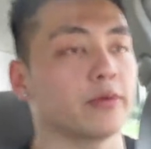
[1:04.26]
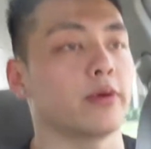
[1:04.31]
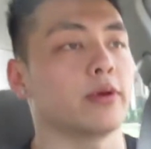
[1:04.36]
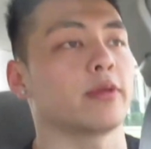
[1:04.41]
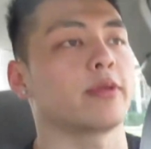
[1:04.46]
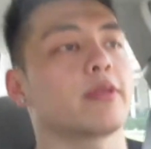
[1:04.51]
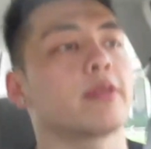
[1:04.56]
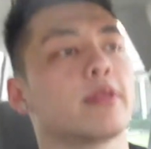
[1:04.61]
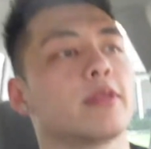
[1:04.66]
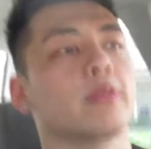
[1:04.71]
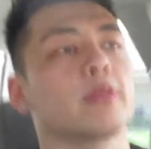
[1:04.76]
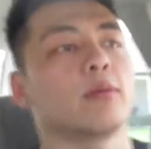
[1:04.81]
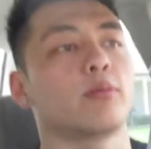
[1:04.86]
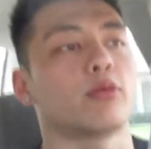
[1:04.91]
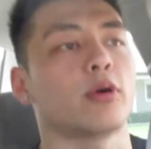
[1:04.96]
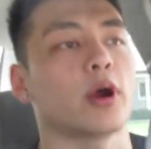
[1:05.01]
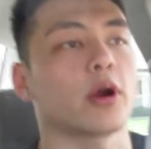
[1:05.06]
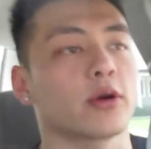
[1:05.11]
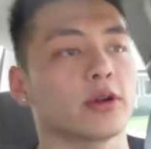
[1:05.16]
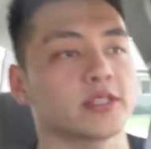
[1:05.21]
with the
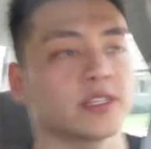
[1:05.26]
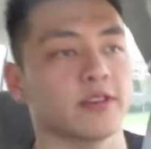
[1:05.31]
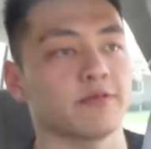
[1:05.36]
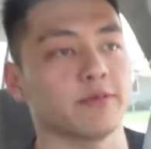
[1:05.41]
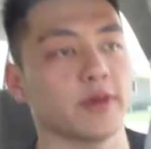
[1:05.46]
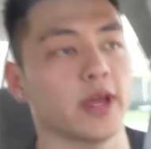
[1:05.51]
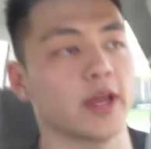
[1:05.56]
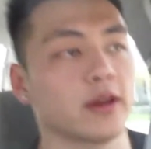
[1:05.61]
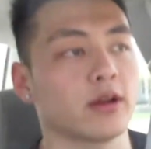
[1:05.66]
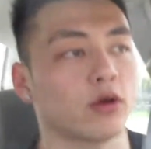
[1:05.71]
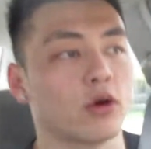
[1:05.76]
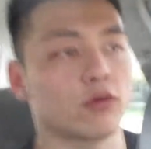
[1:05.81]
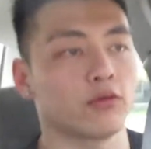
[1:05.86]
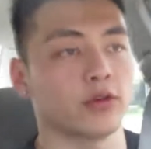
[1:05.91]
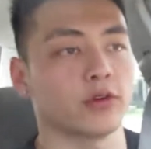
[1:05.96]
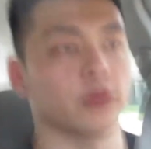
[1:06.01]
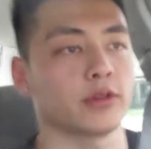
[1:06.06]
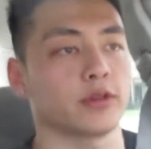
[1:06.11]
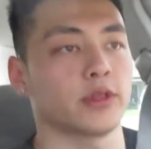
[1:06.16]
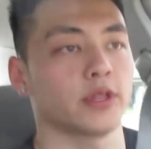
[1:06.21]
progress I've made
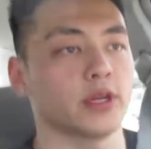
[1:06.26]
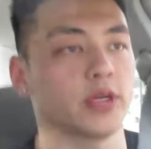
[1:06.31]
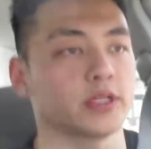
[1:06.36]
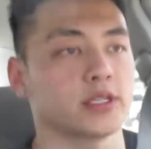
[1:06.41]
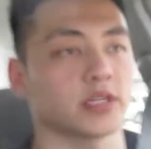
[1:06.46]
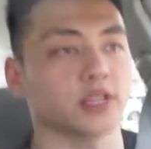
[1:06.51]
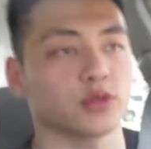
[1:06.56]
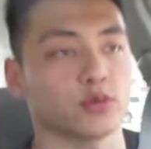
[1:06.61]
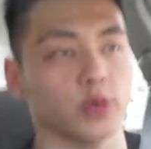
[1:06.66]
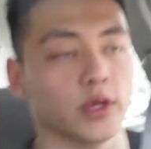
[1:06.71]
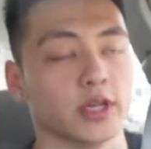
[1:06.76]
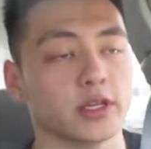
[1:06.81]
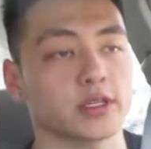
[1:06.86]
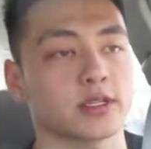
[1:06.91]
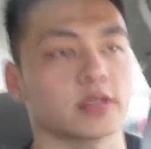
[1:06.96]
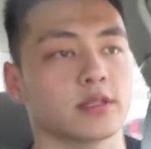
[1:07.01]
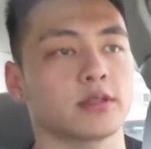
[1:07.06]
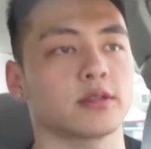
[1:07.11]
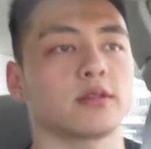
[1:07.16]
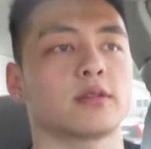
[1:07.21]
over the 6
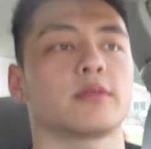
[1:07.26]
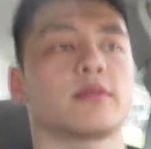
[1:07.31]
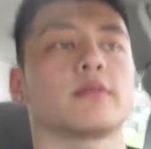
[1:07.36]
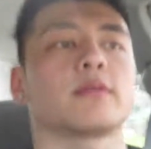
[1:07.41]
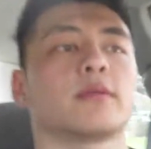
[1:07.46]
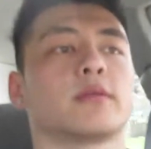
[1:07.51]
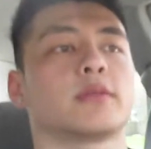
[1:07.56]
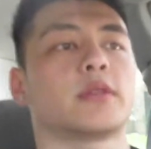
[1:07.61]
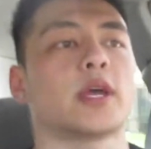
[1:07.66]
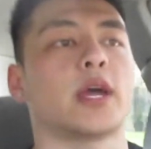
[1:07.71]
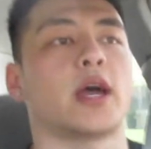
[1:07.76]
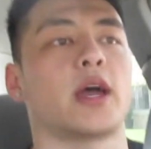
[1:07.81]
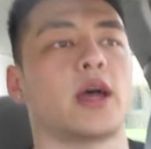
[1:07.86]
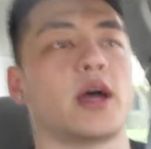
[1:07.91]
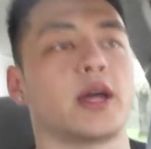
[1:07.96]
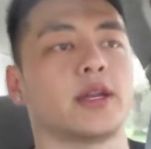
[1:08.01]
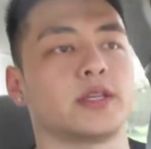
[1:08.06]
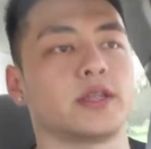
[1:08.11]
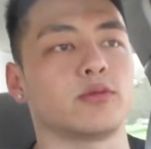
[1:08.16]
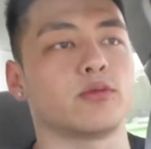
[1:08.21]
weeks that
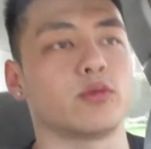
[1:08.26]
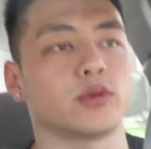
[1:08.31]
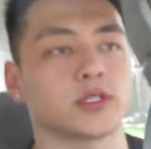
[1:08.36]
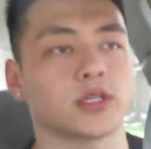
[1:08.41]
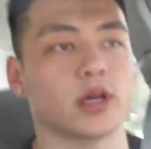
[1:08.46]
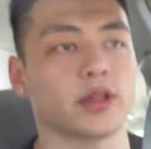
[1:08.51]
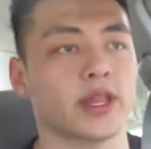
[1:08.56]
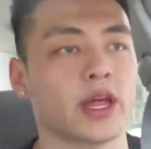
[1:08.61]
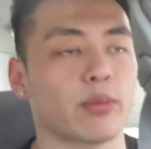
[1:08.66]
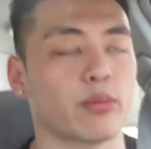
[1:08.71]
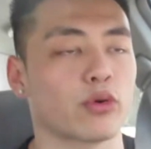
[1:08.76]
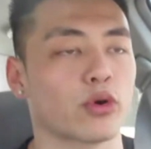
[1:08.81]
I was on that